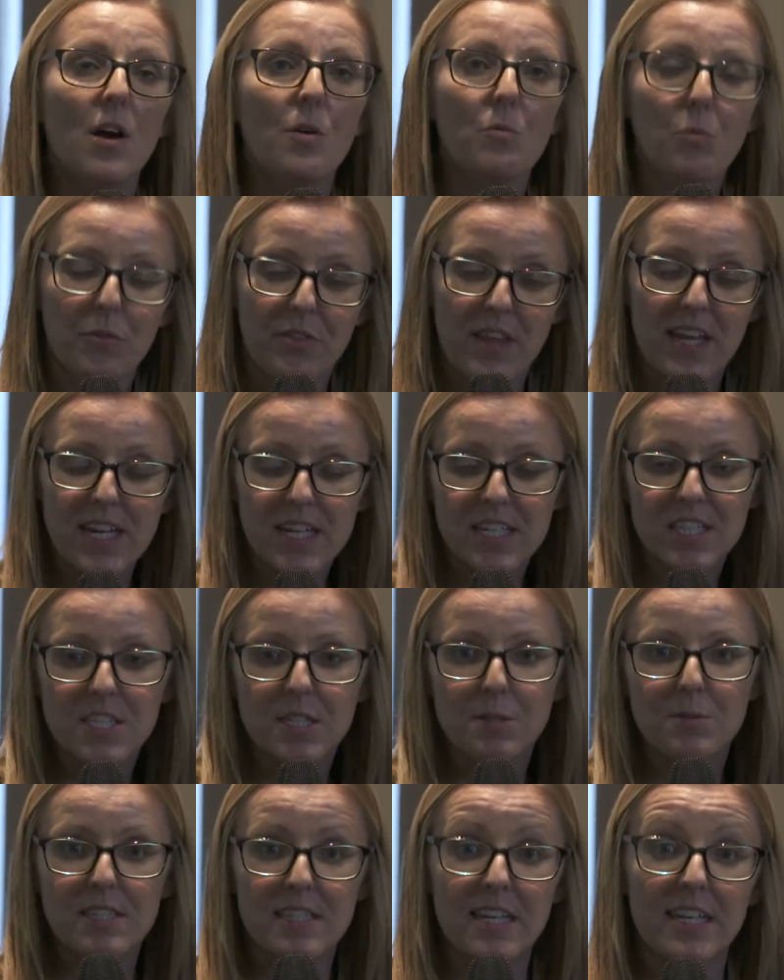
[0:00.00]
What they can
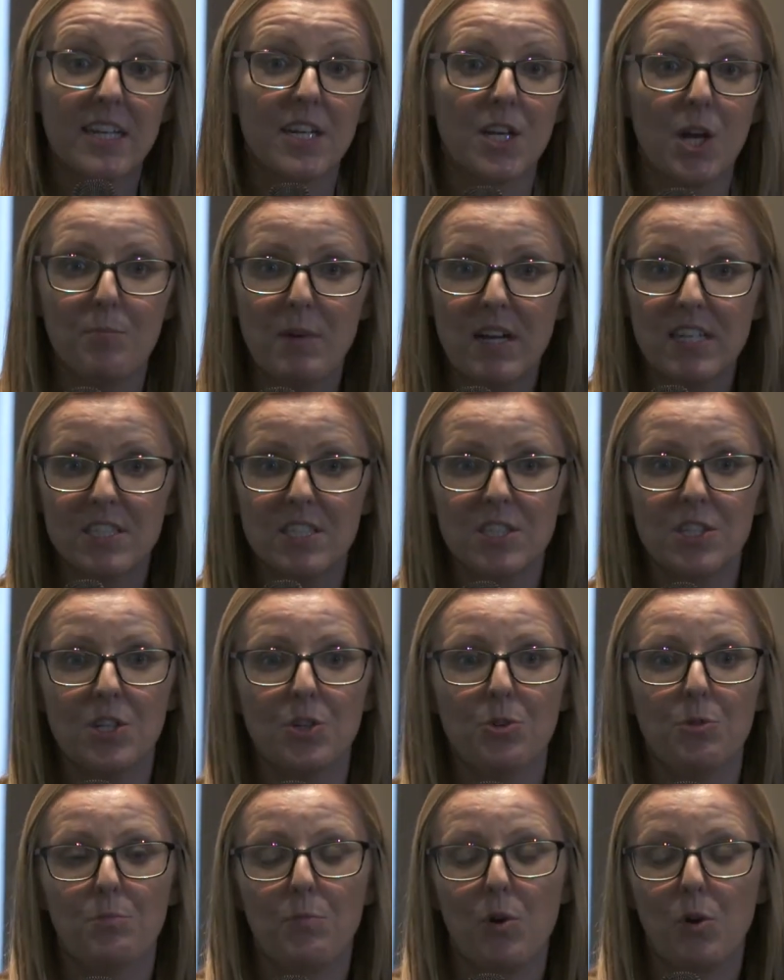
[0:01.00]
do is they can go back to
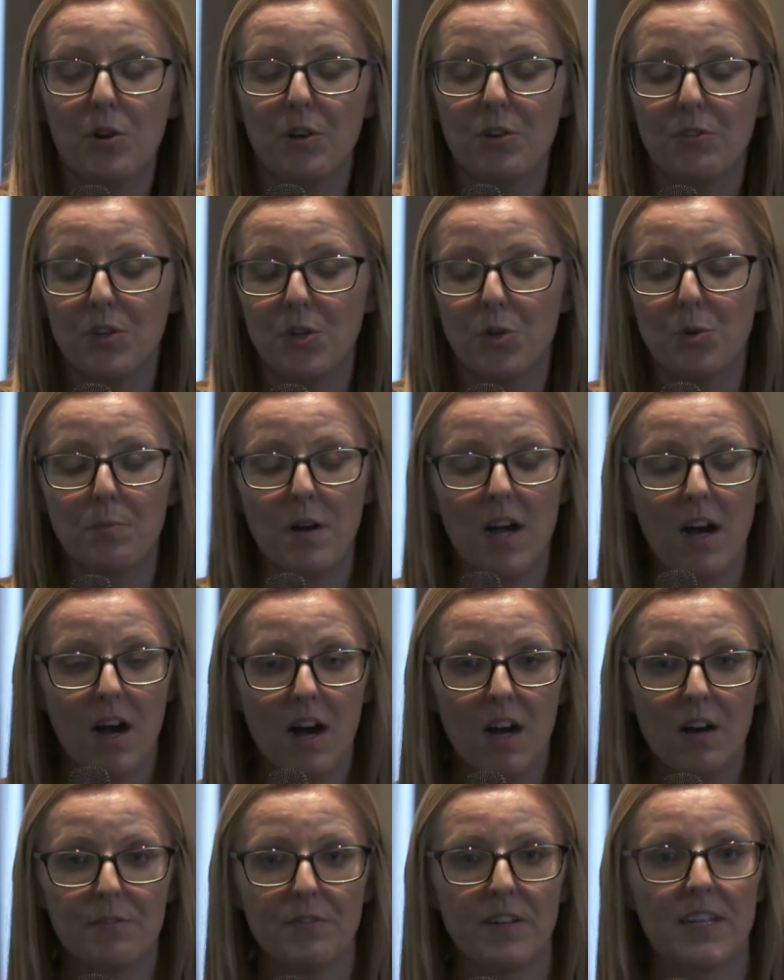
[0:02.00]
your employer on your
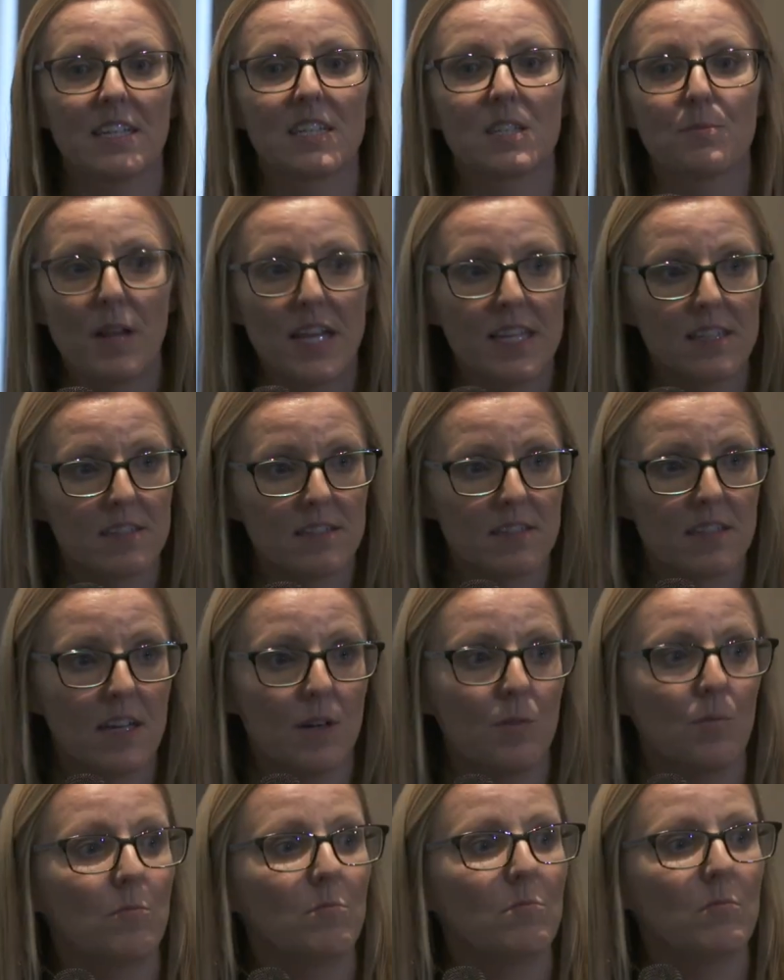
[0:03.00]
behalf and explain
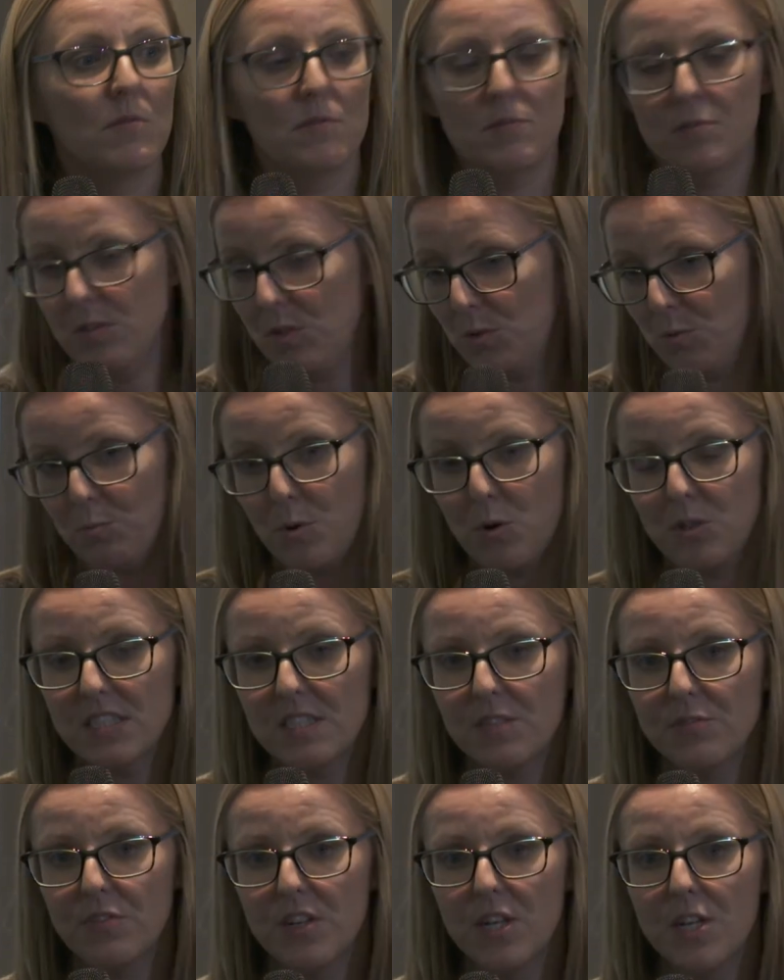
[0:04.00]
your
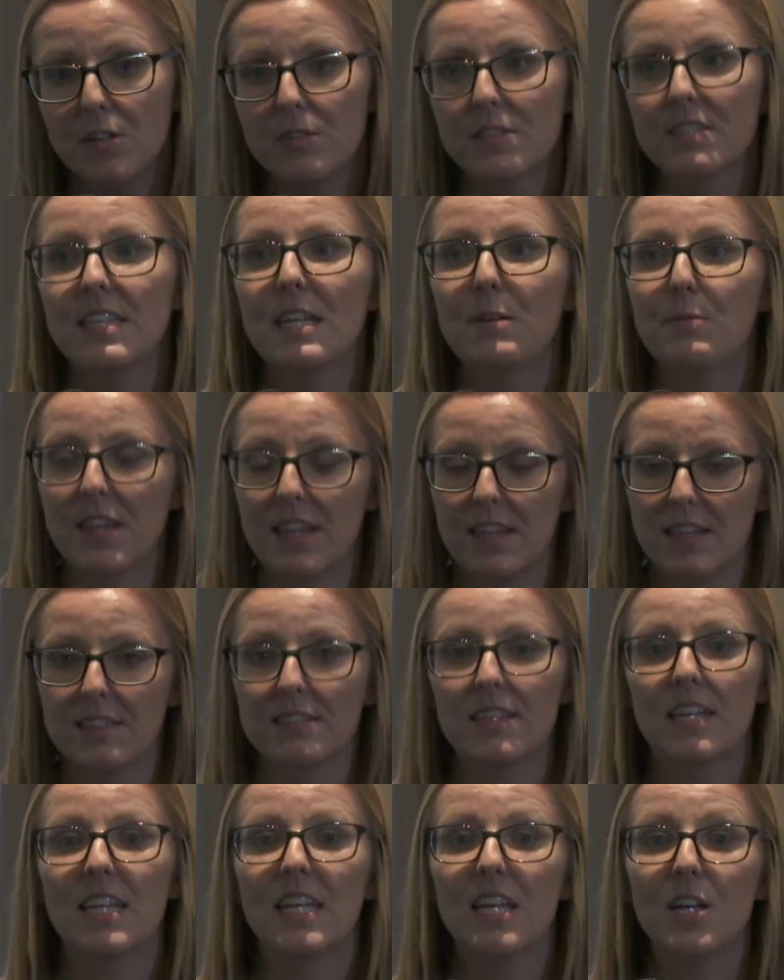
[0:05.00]
point of view, see whether
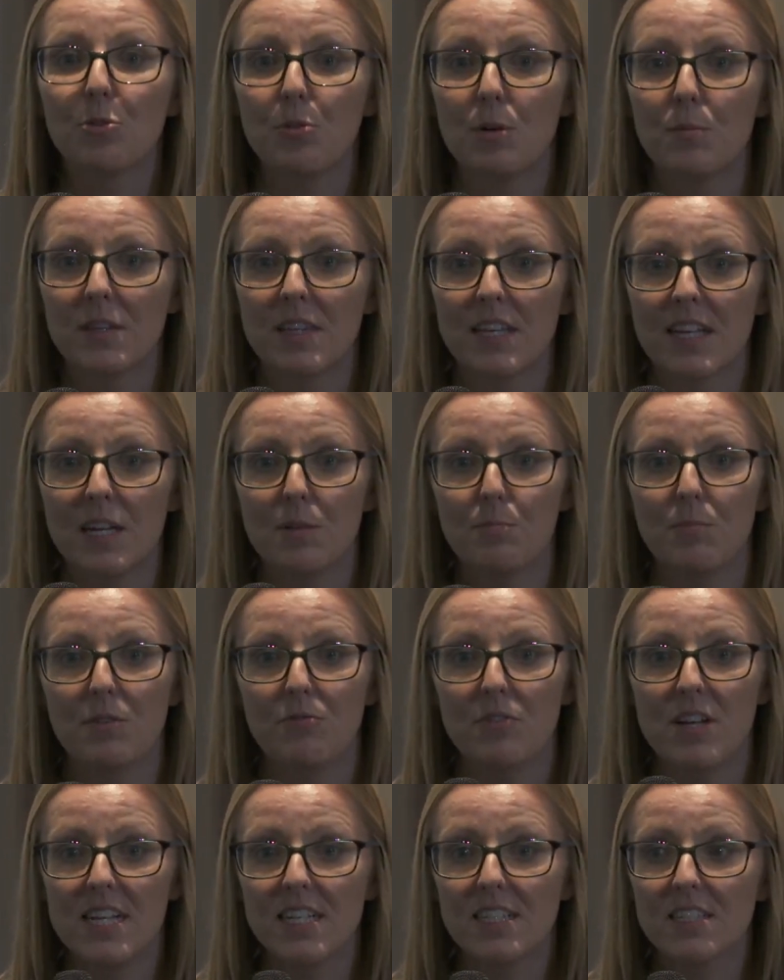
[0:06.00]
there's any agreement that can be
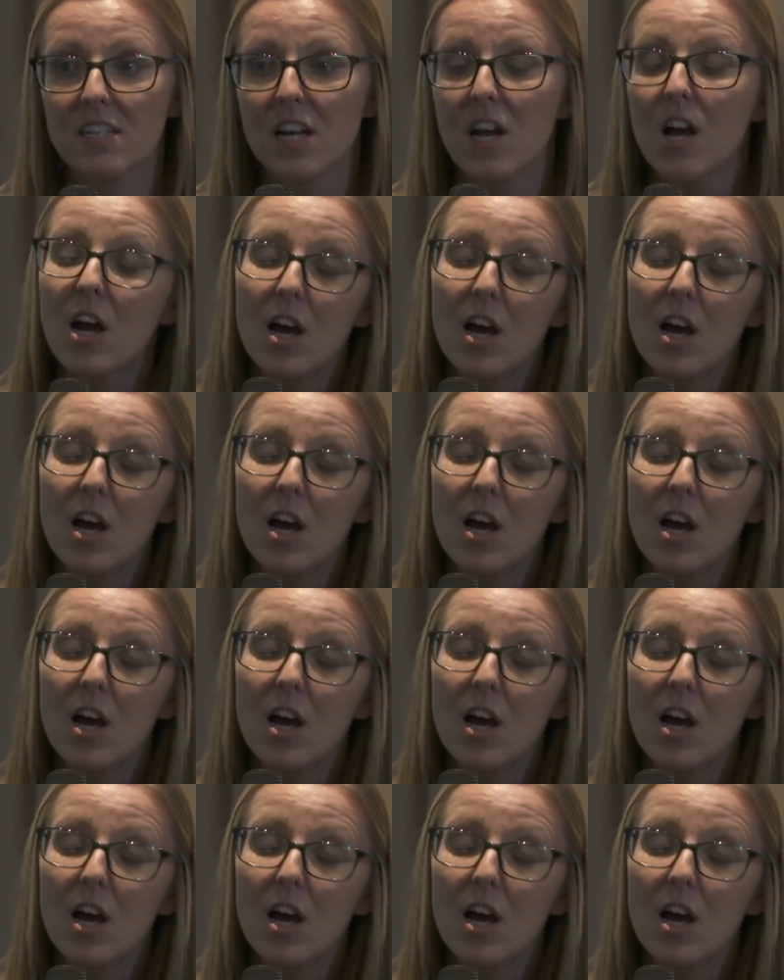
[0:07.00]
reached.